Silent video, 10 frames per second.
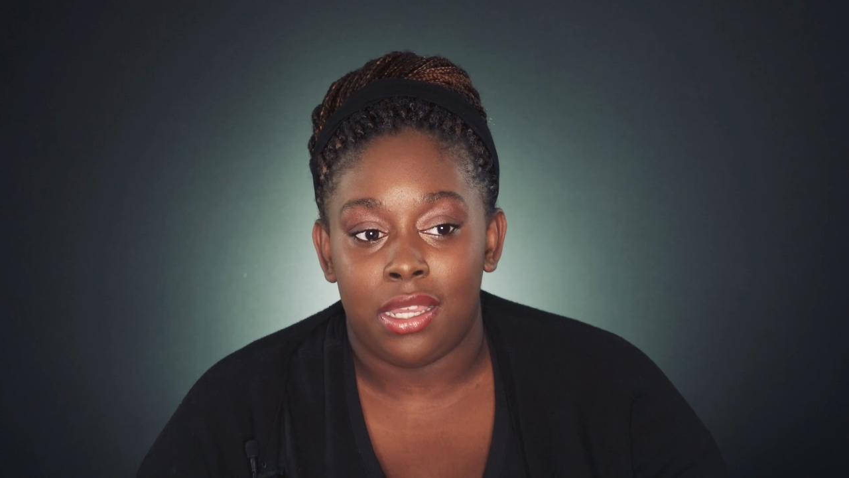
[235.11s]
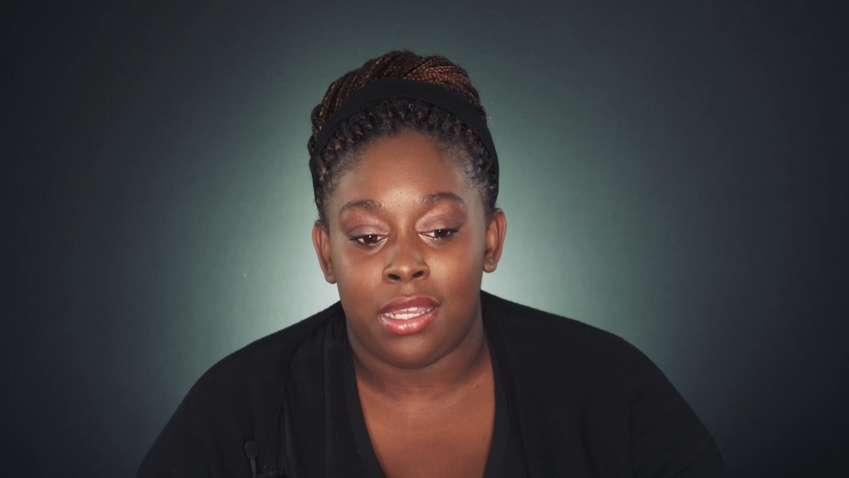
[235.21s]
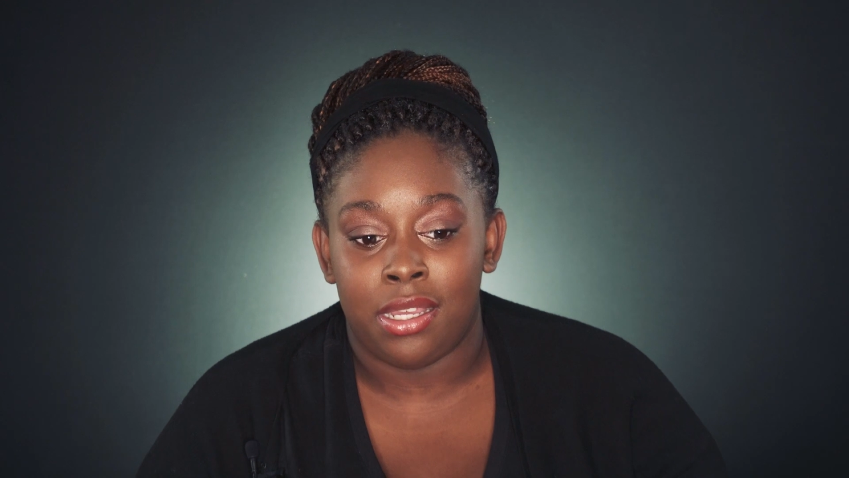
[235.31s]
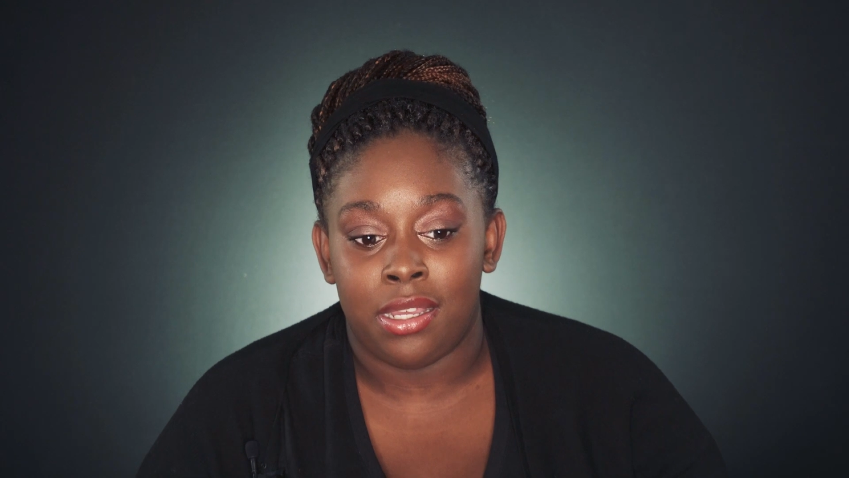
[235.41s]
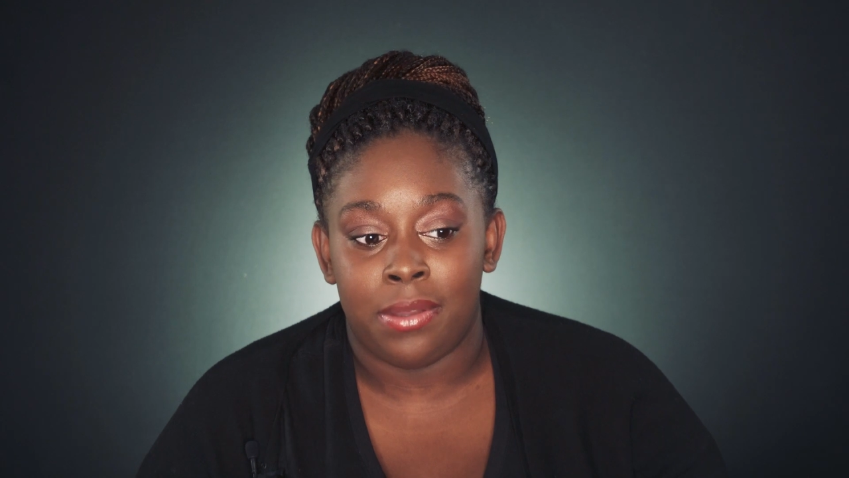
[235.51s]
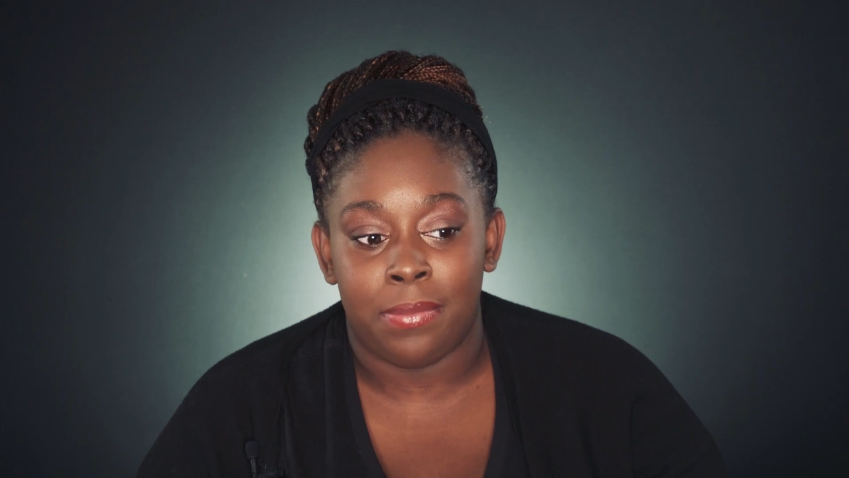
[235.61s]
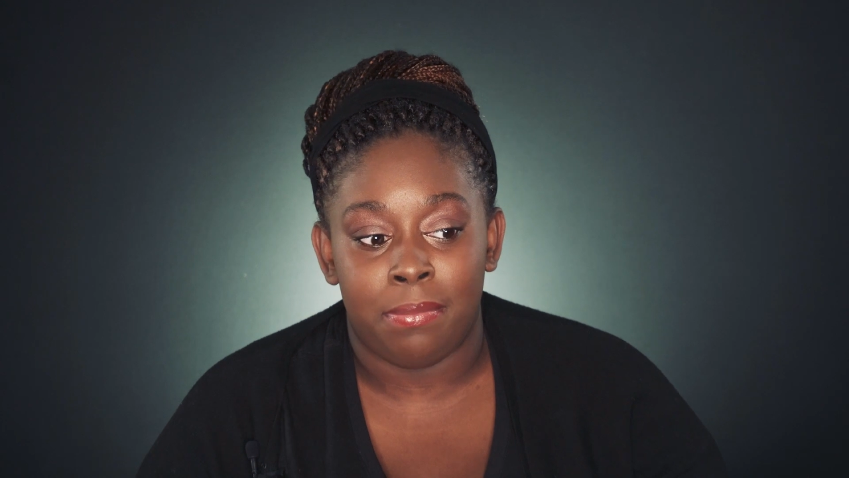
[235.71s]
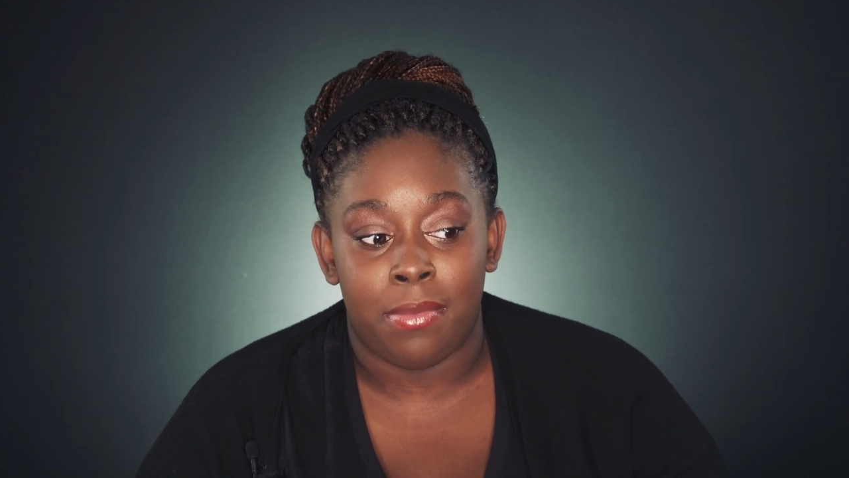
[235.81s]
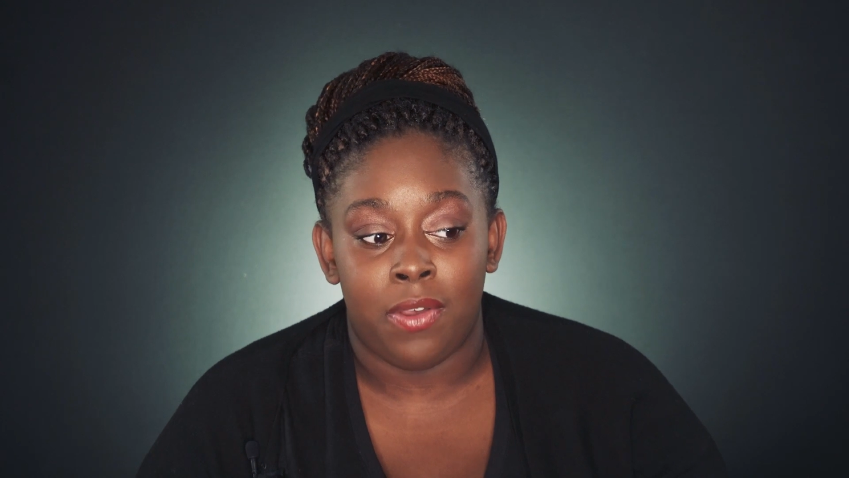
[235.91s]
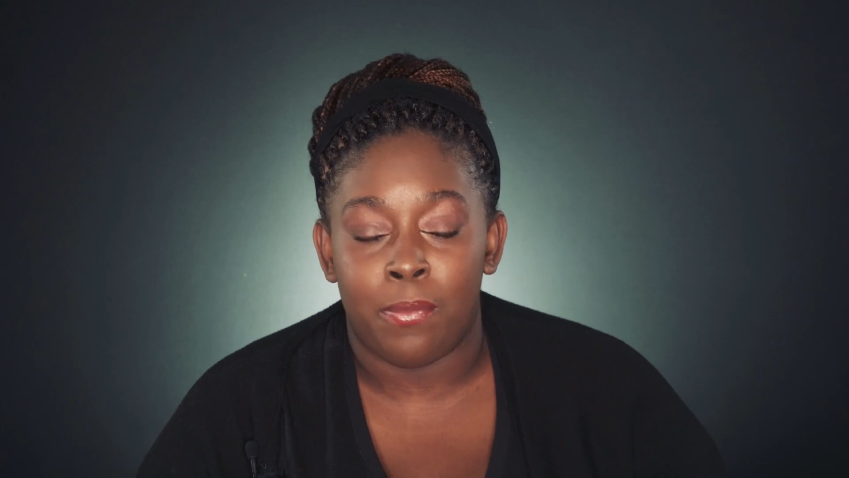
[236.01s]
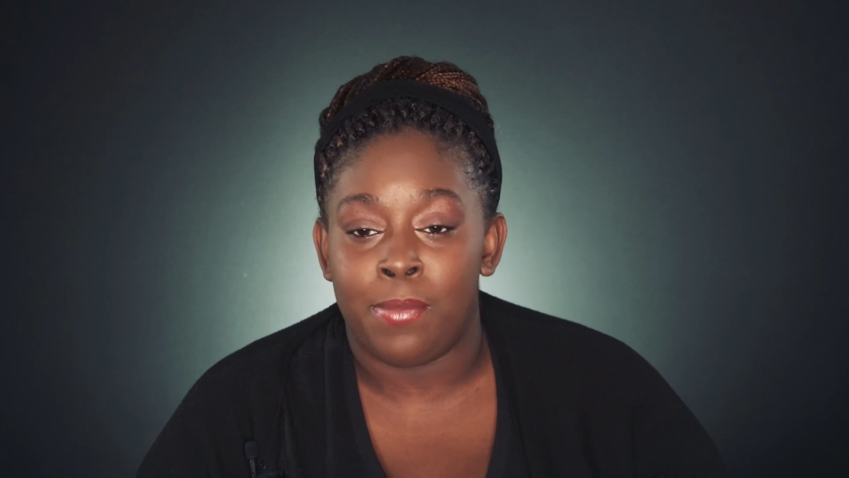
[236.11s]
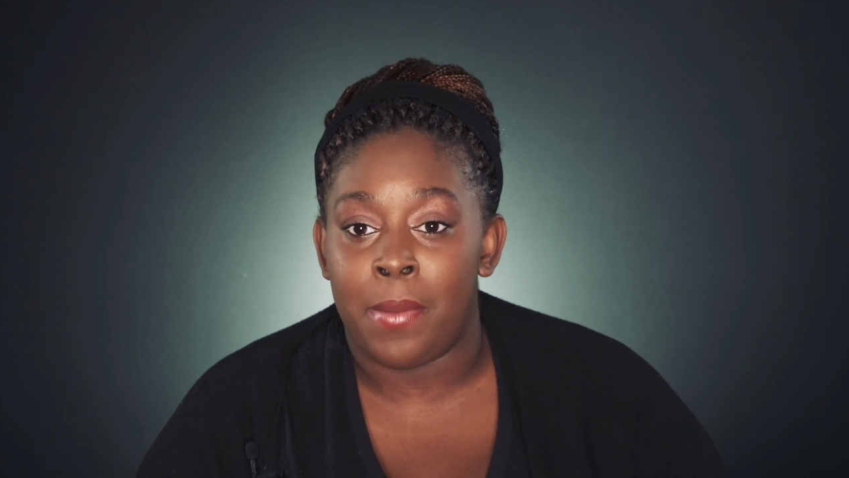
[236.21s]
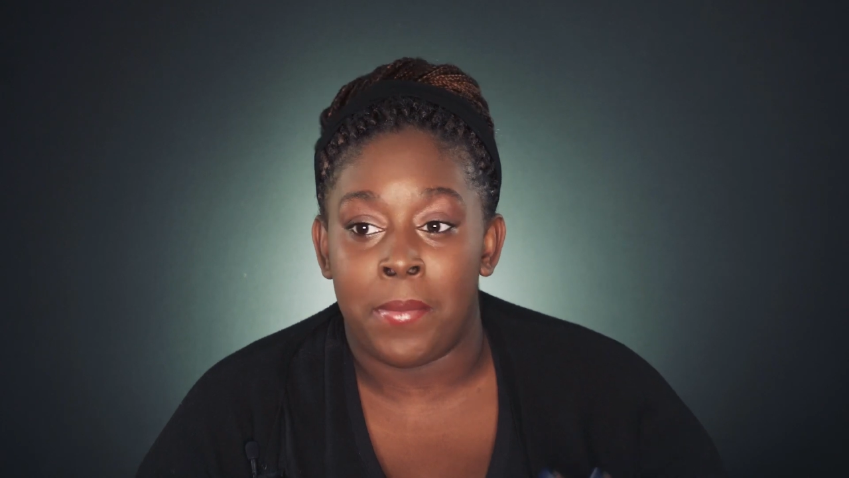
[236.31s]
My